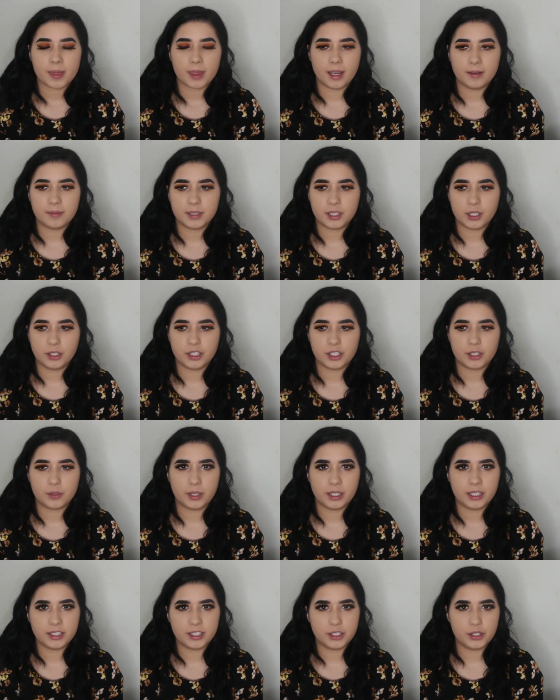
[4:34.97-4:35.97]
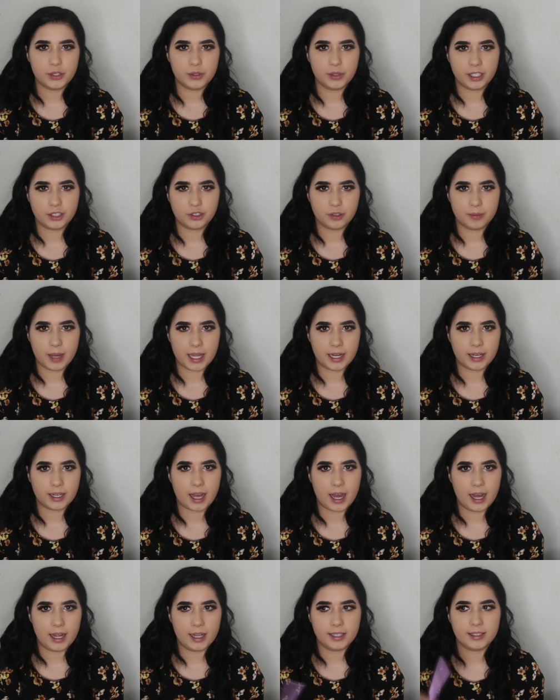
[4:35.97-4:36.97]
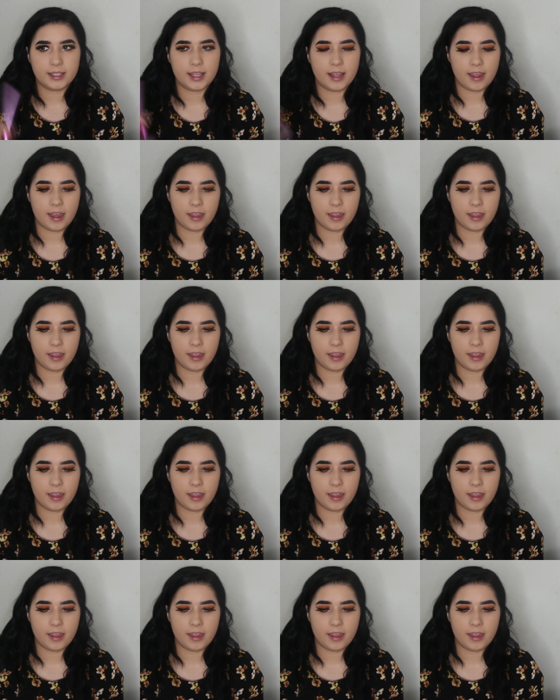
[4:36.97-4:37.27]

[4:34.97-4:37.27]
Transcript: Um, so I just wanted to do like dramatic eyes and